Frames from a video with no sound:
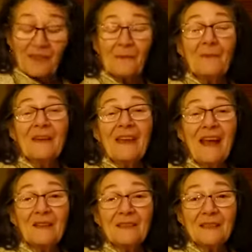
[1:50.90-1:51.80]
The
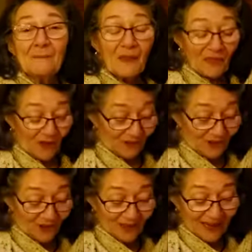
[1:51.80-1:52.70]
Celtic
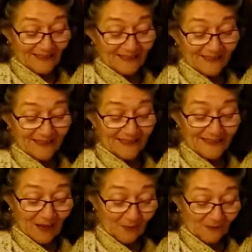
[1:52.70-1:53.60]
mythology has it that
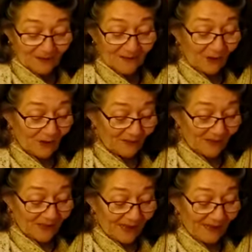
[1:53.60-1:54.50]
Samhain, the god of the
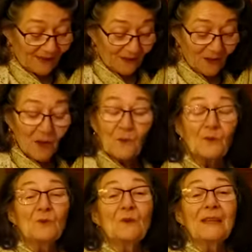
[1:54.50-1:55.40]
dead,
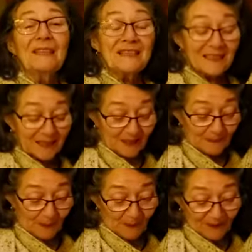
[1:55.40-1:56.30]
would release the
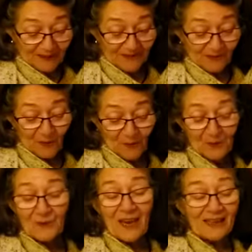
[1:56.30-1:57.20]
spirits of those
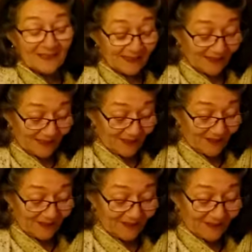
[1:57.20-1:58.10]
who died in the
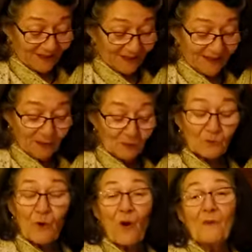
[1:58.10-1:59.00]
year, and they would
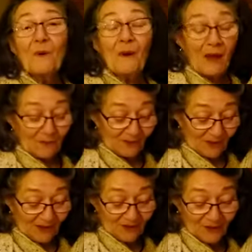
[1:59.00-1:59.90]
roam around the
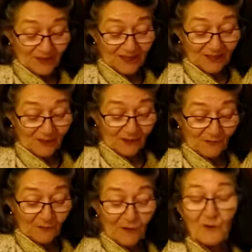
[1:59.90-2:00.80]
countryside looking
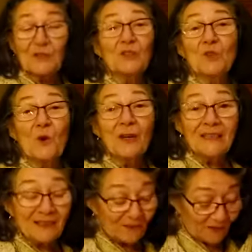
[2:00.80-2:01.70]
for folks to join
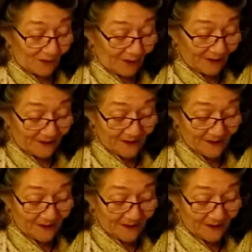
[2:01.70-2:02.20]
in the frolic